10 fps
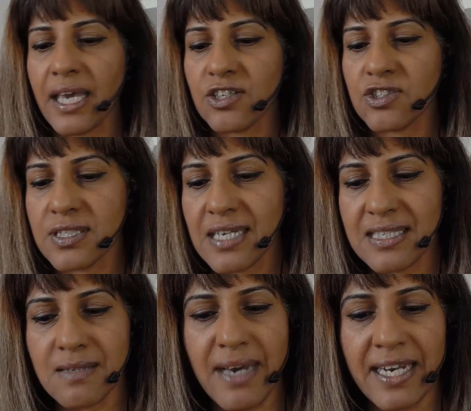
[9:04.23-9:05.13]
It
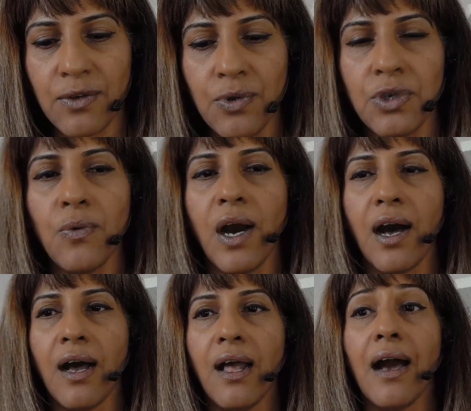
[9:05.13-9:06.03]
doesn't matter who you
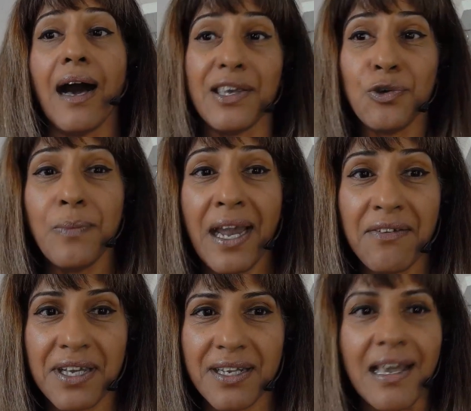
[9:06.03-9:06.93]
are. Are you
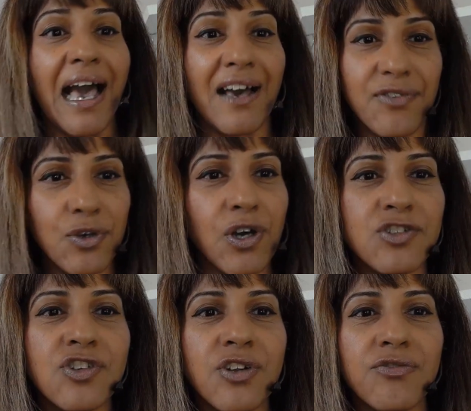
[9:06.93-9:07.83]
married? Have you got
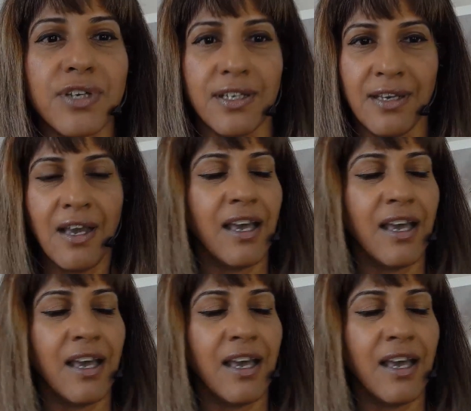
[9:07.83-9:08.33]
children?